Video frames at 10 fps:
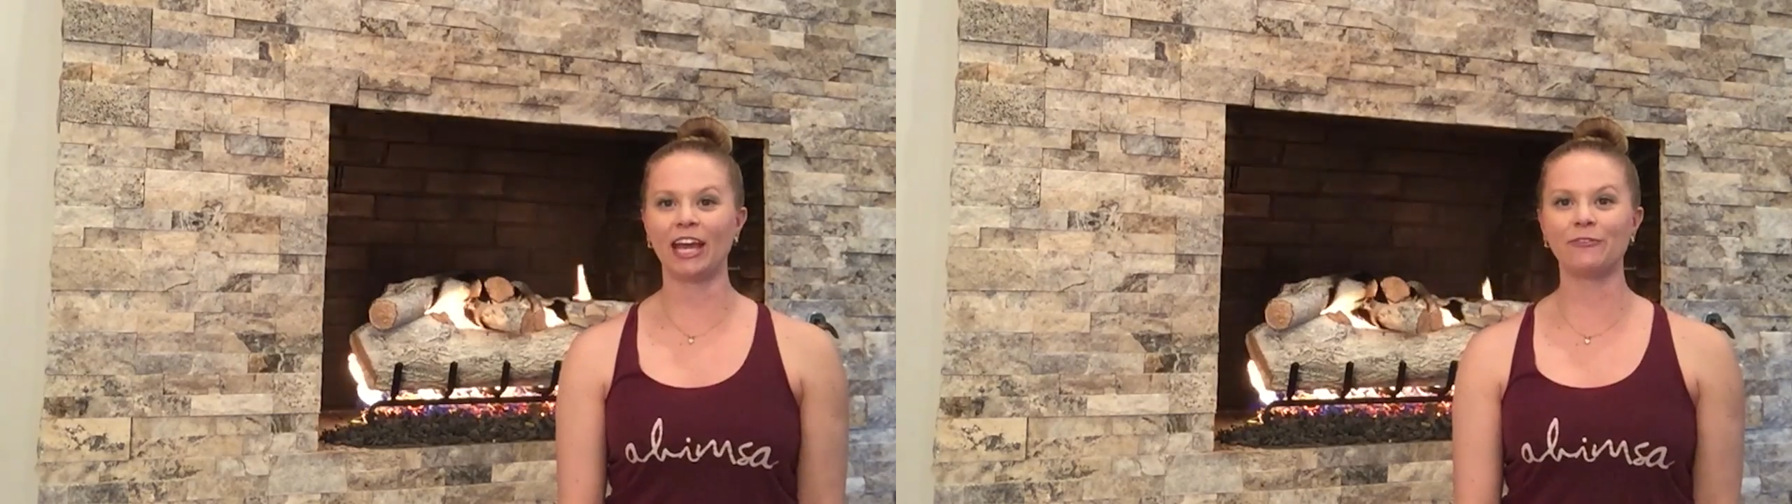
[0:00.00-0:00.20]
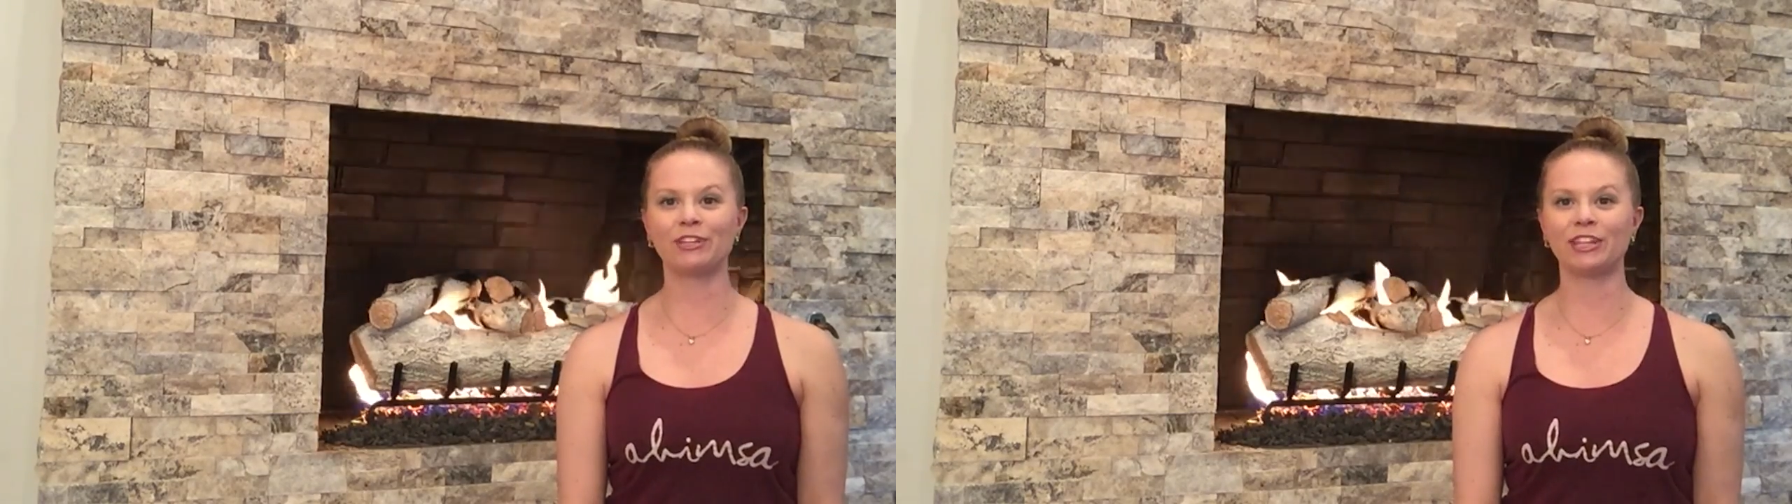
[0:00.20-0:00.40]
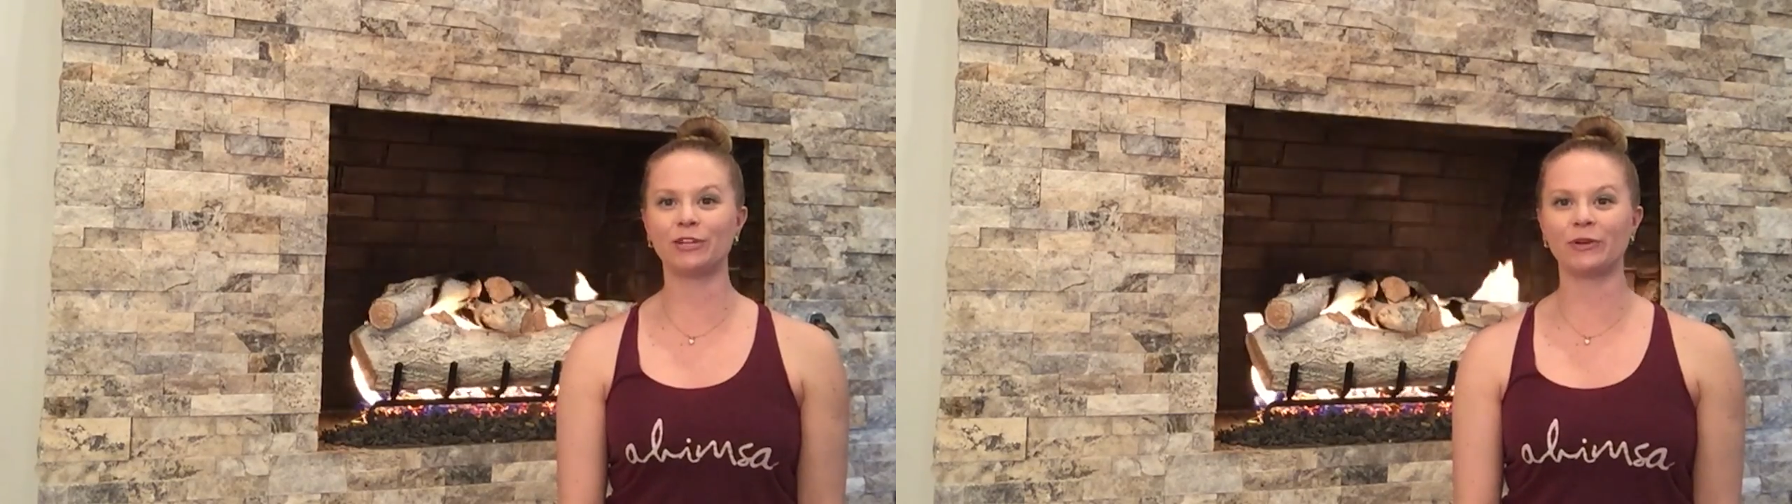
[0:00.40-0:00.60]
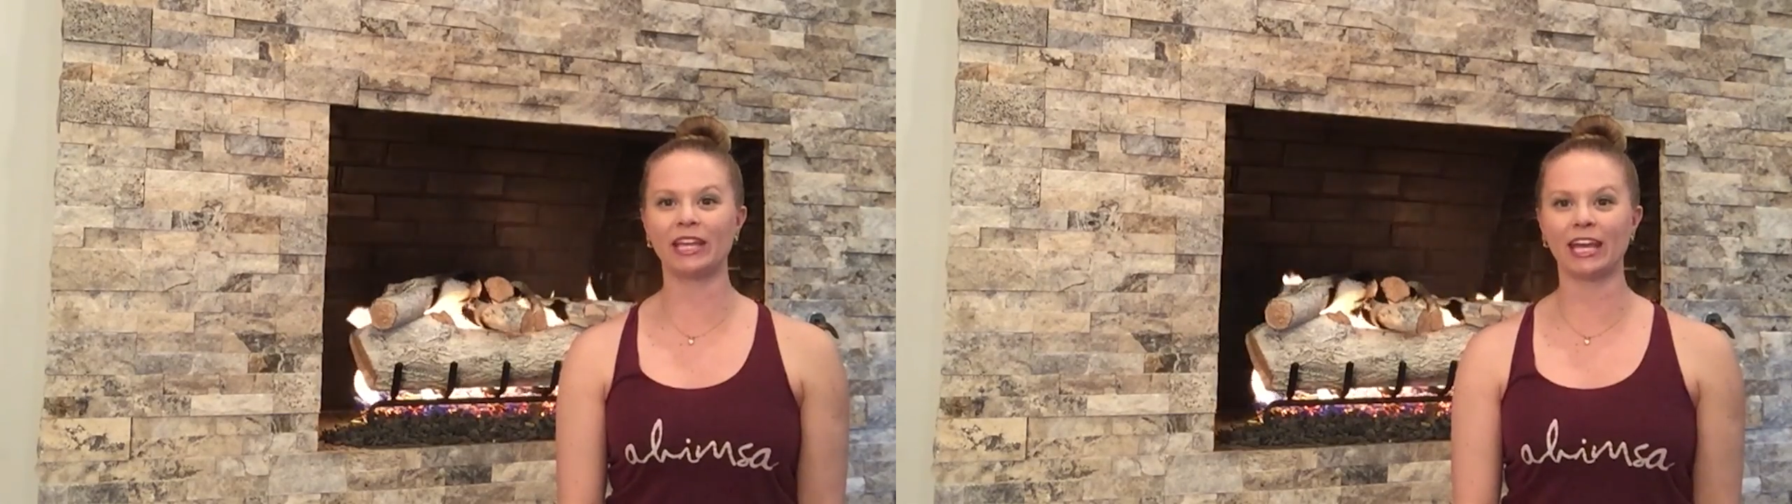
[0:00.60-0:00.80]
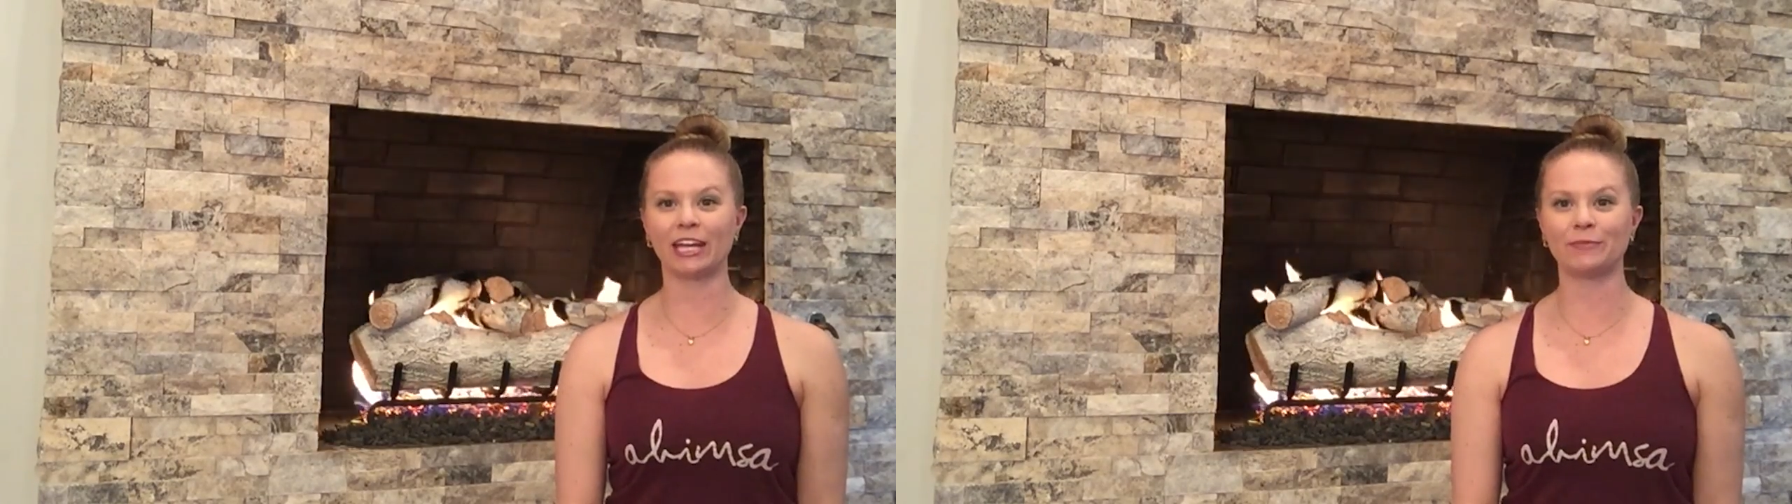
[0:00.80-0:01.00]
everything
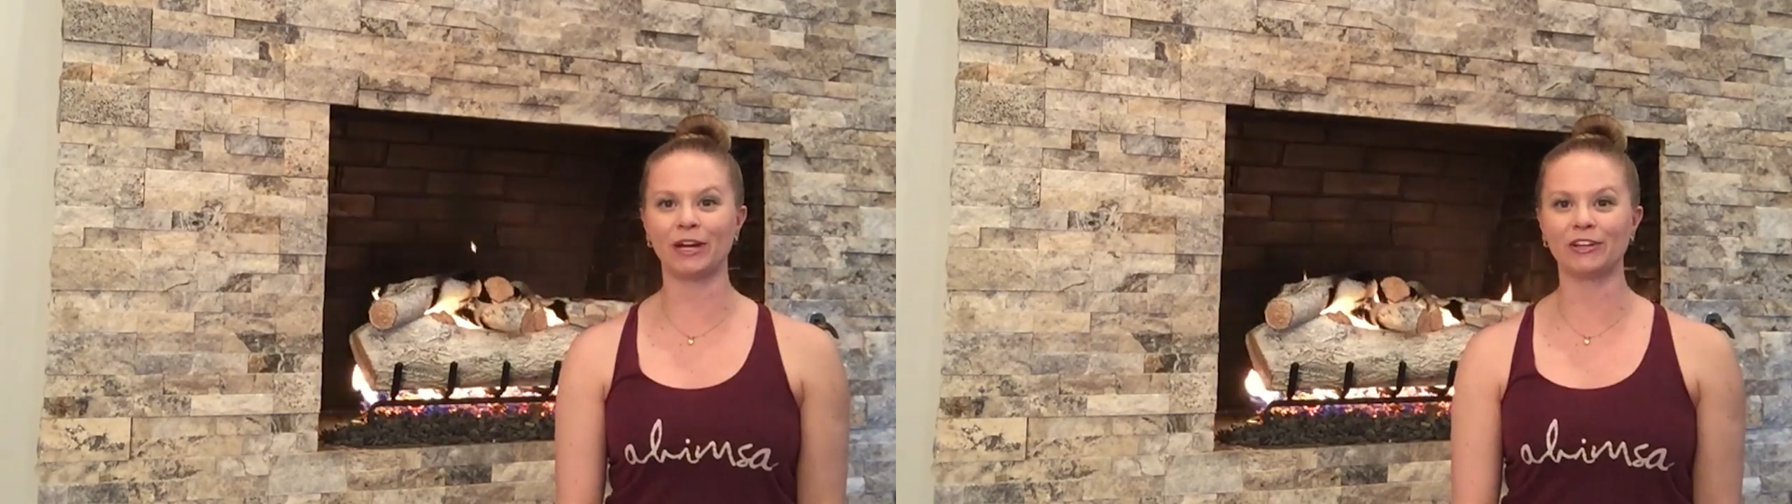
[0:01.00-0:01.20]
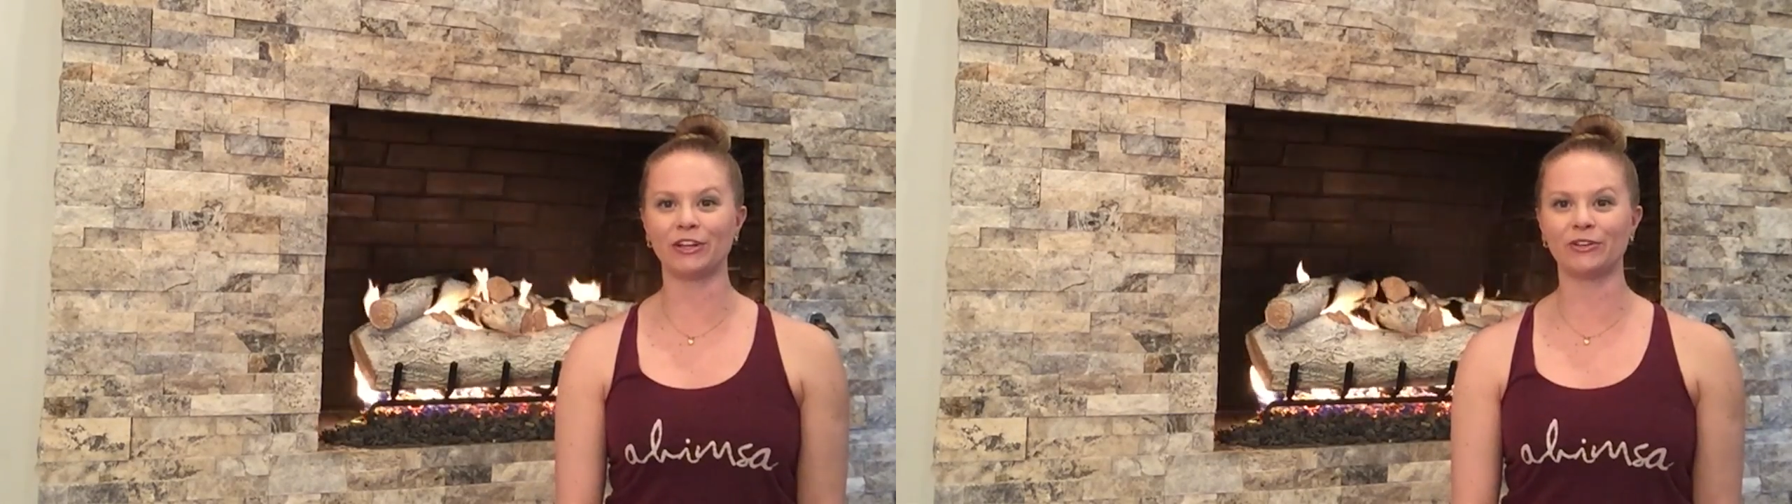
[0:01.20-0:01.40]
we can about